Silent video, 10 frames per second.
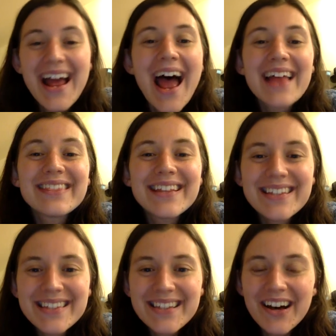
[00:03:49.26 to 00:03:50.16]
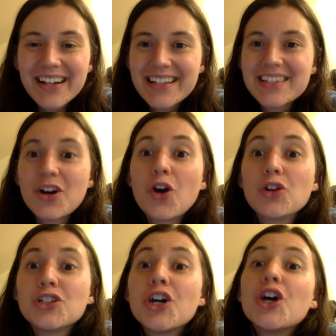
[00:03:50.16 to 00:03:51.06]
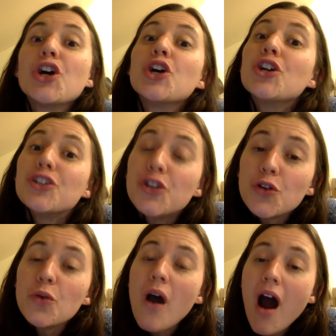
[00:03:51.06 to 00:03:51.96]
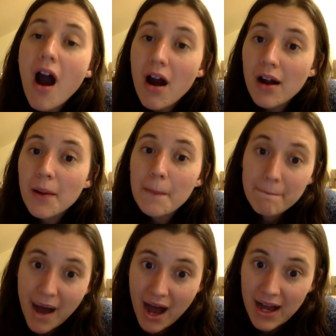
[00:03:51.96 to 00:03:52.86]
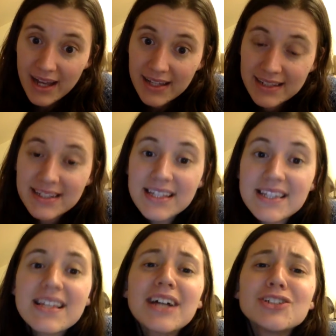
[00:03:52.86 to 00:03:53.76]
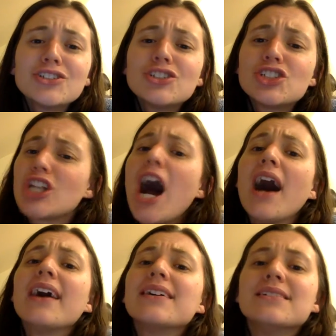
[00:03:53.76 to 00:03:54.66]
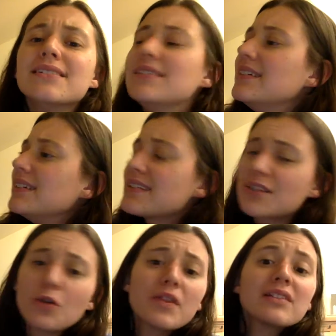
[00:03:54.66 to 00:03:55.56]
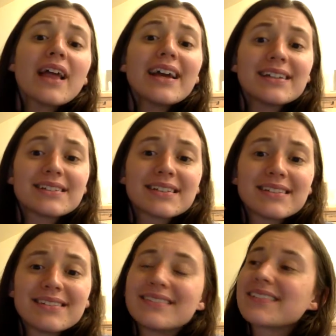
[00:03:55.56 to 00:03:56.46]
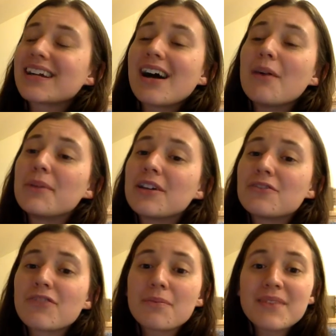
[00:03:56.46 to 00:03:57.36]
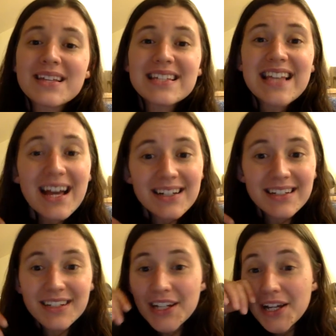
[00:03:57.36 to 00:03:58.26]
And this song is called "You Are My Sunshine." So the light coming from the sun.